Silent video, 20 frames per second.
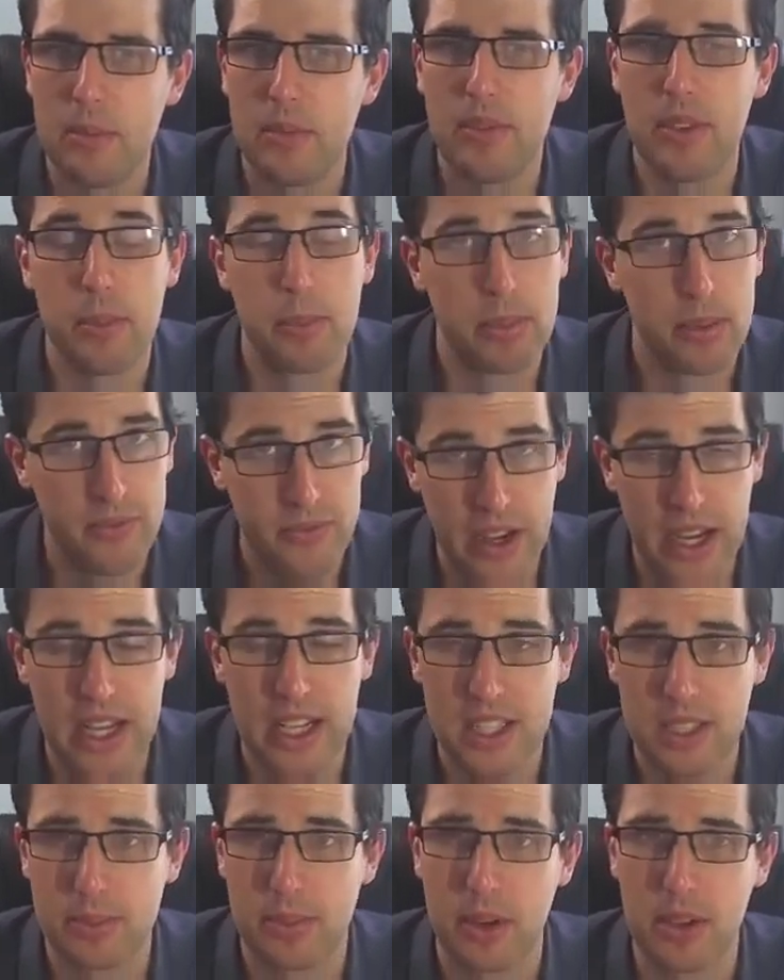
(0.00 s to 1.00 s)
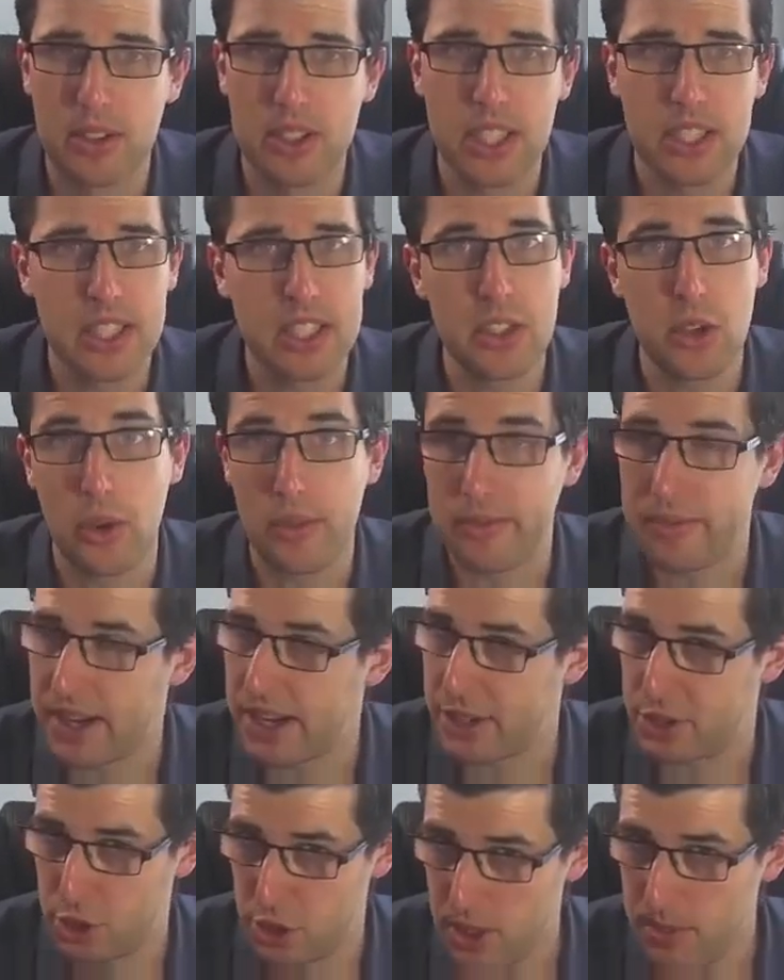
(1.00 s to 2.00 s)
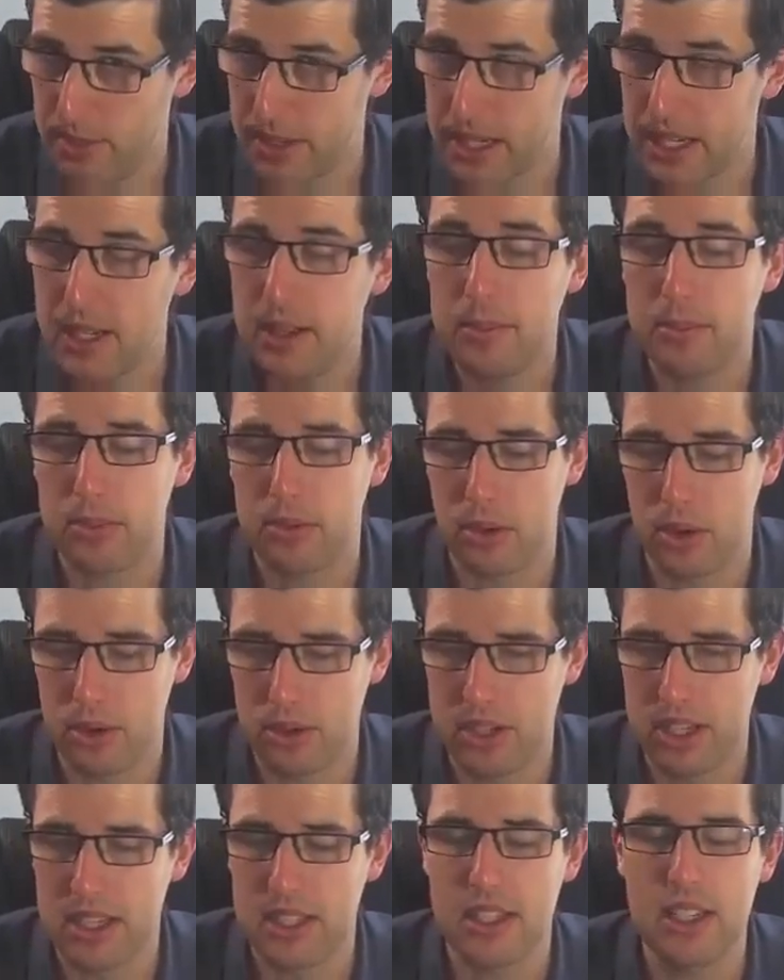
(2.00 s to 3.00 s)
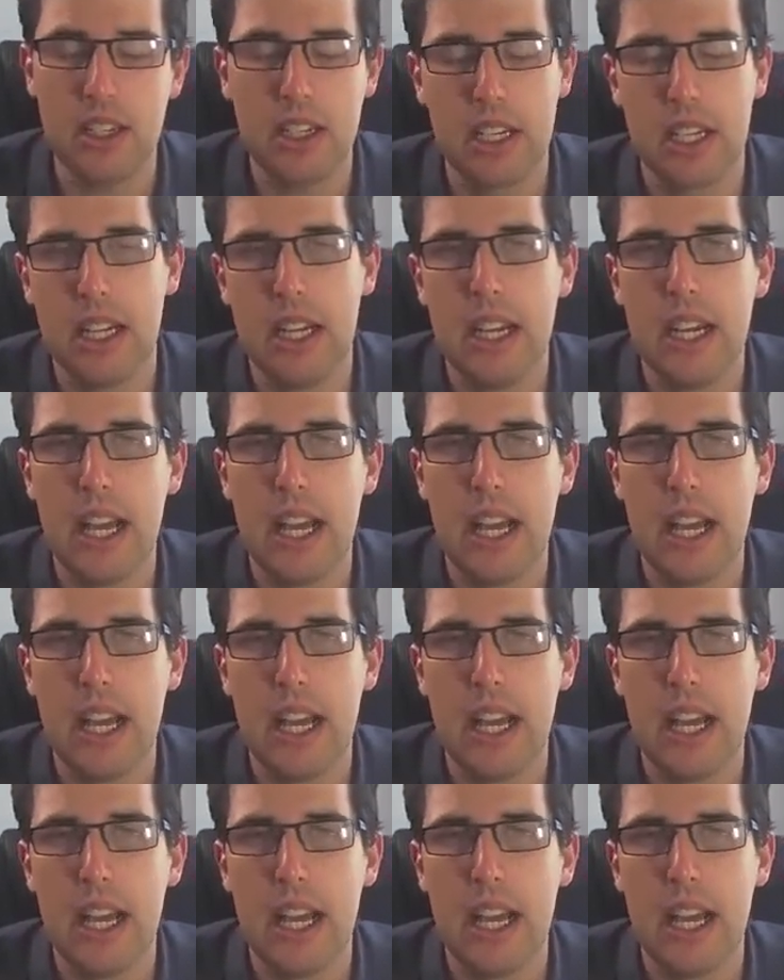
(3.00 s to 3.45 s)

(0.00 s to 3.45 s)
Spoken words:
for fast processing, not fast shipping, processing.